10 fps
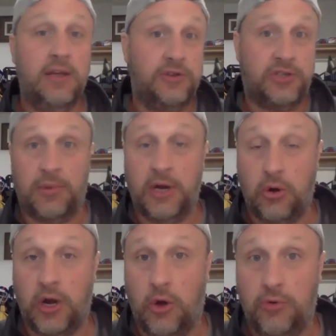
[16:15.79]
Somebody
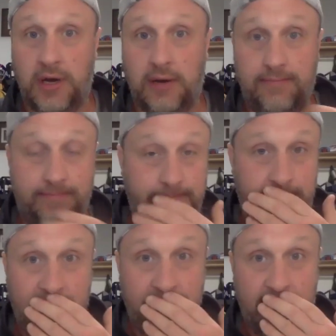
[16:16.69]
already owned it.
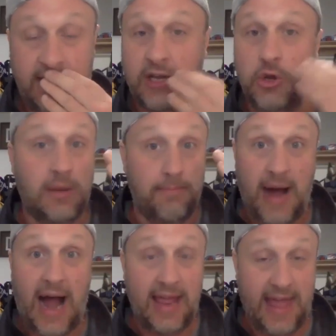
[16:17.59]
Now you can
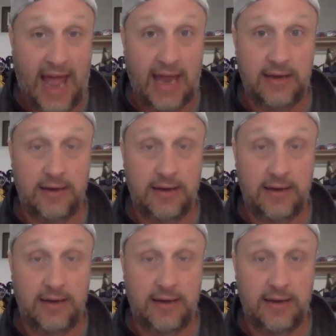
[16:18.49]
buy that